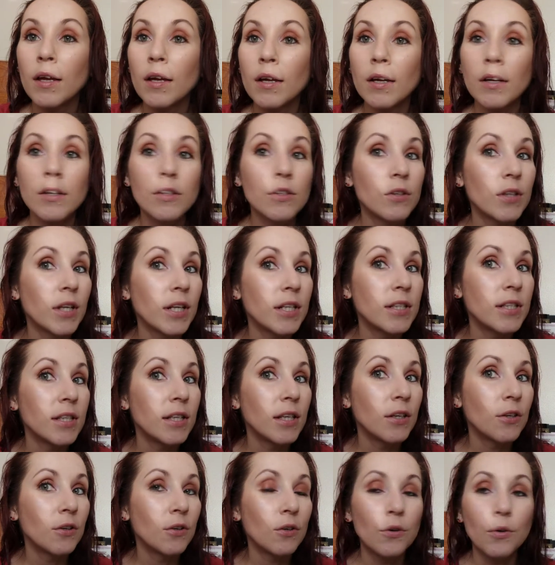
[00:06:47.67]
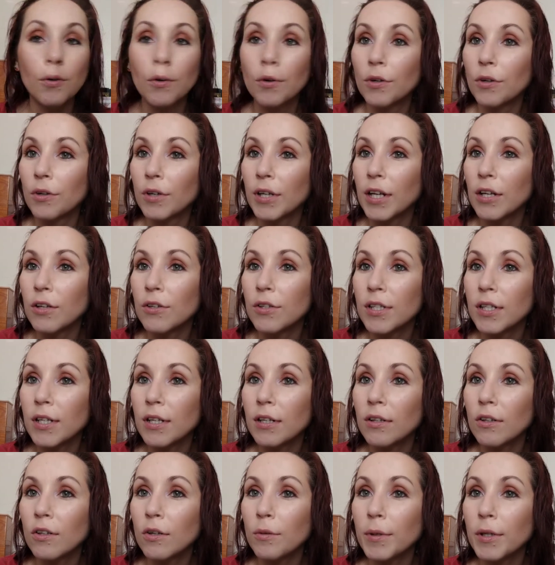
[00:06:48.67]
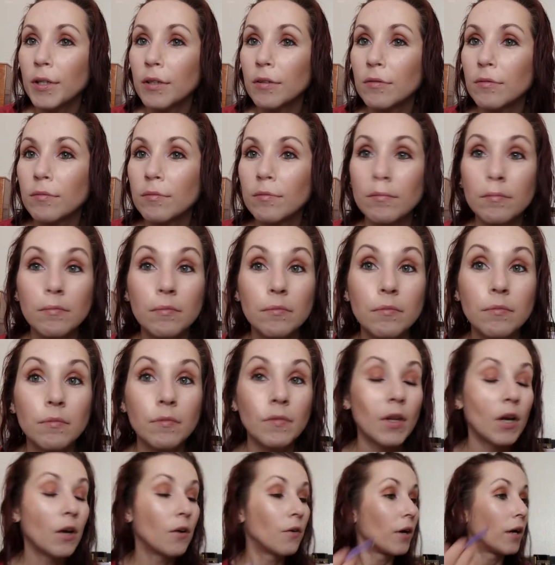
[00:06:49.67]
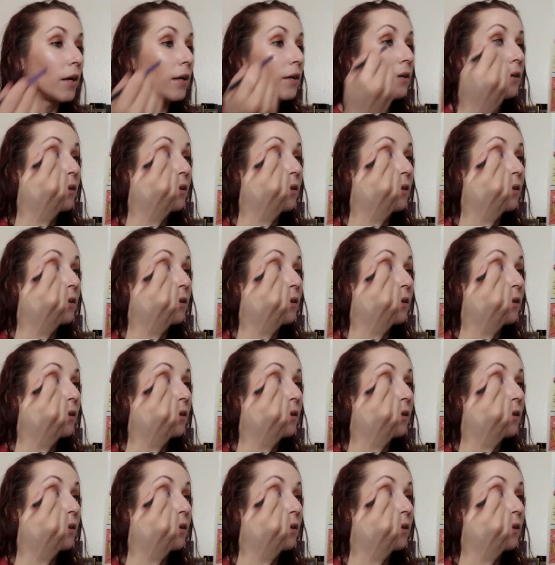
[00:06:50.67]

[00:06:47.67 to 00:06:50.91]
So that's the inner corner. Can you see it a little bit? All right.